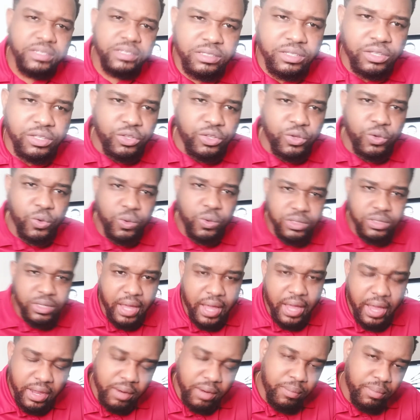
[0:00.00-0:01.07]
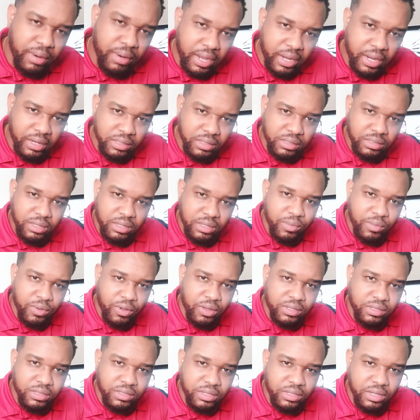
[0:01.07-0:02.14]
to use and apply the sea
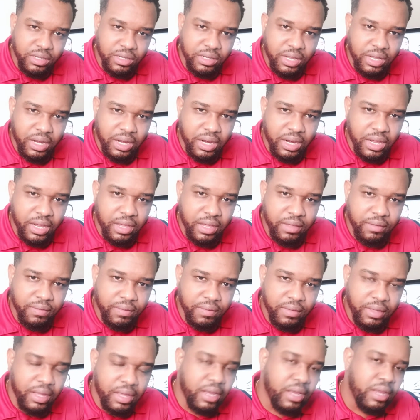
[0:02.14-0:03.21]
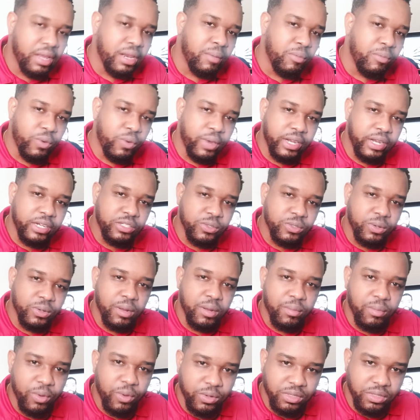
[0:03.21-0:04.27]
moss to your daily life, and I'm quite sure that
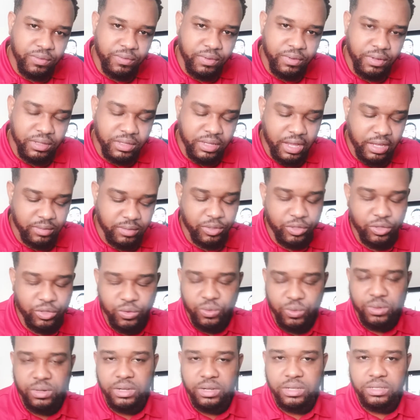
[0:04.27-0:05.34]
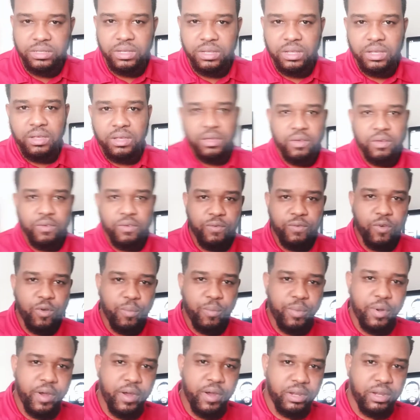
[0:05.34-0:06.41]
most of us has been doing this for a
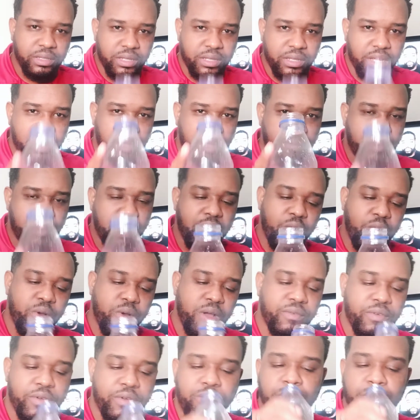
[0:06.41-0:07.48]
period of time. However,